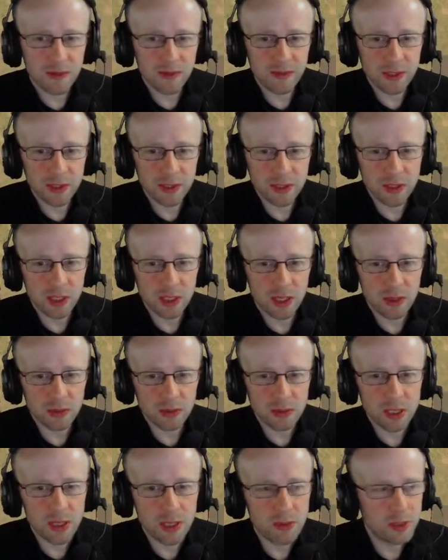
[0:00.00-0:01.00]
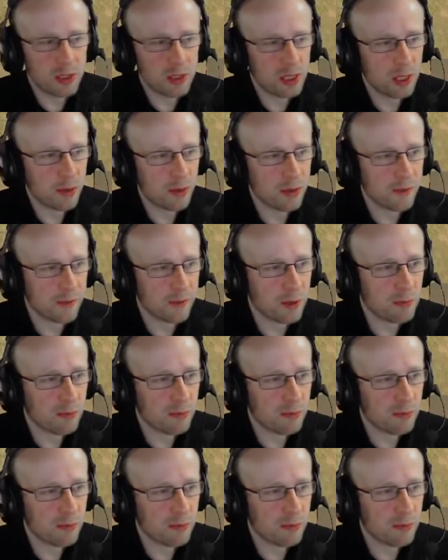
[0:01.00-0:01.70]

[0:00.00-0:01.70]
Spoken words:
I think just to hold toe-to-toe with the Roman